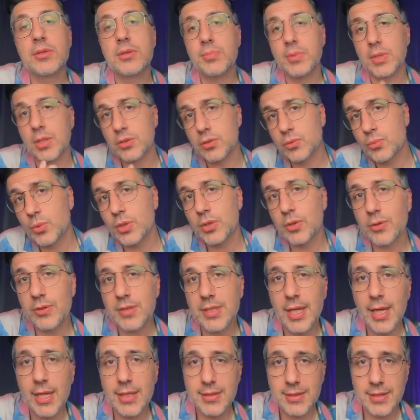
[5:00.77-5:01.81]
because
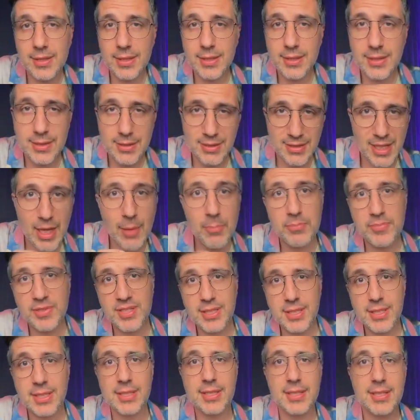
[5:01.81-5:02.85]
Windows has this
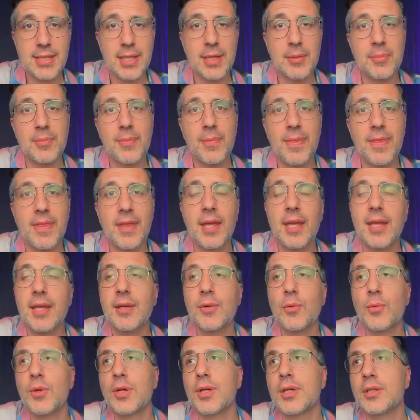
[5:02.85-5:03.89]
subsystem
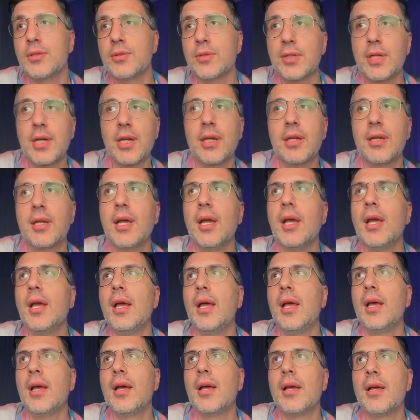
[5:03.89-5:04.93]
thing where you can
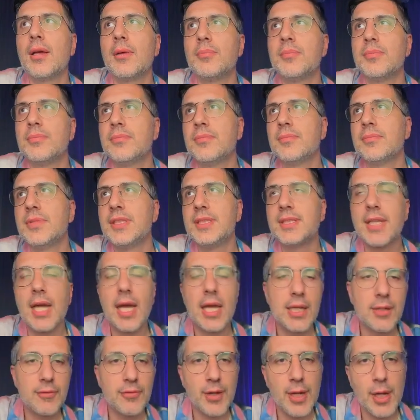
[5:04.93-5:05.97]

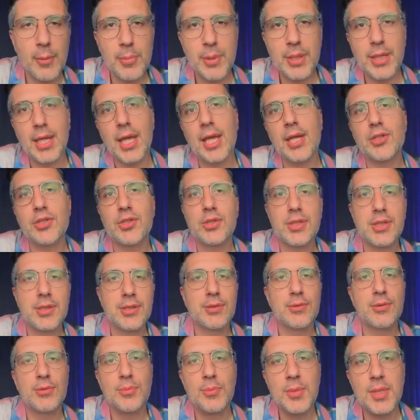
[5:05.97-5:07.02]
decide if an application
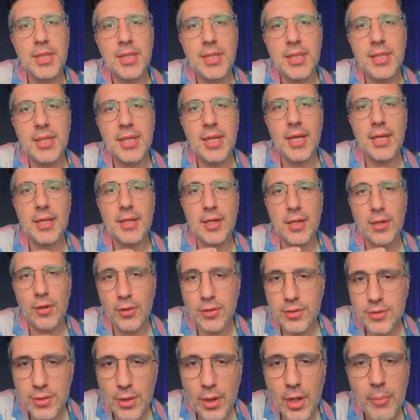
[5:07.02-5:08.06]
needs to be a
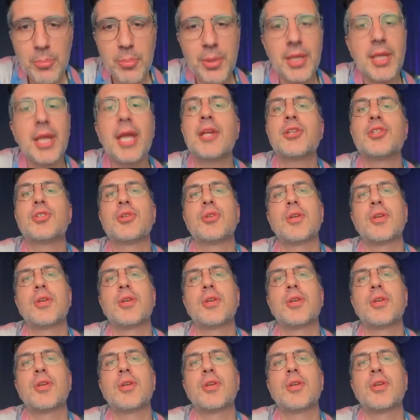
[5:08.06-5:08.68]
console application,